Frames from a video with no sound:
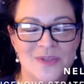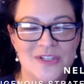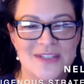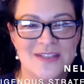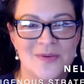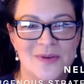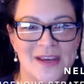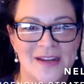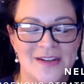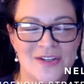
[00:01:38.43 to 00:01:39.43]
which is
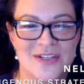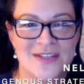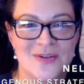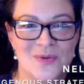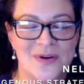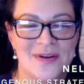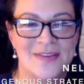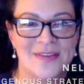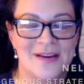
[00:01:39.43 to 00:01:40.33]
located just north